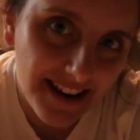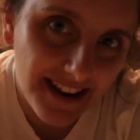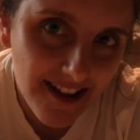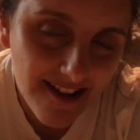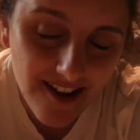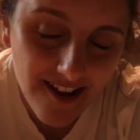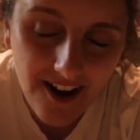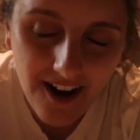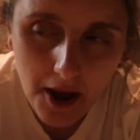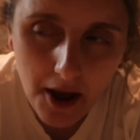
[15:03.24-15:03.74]

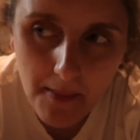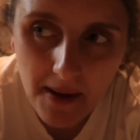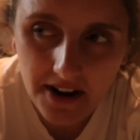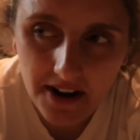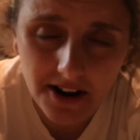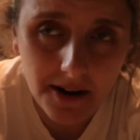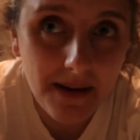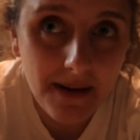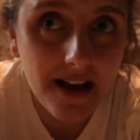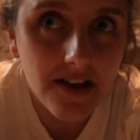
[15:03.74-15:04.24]
dinner time,
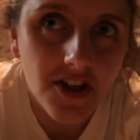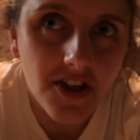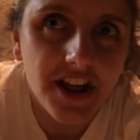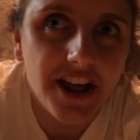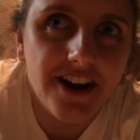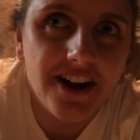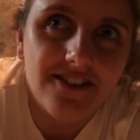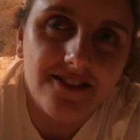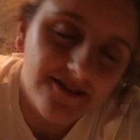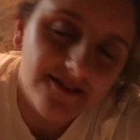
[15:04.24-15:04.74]
and I'm
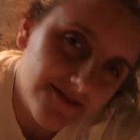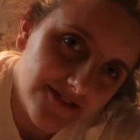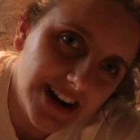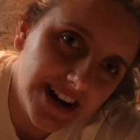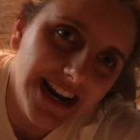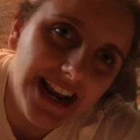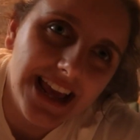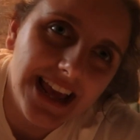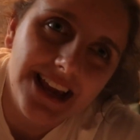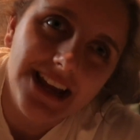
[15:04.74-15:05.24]
actually
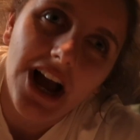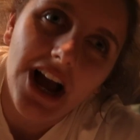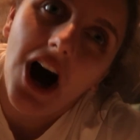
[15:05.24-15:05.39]
really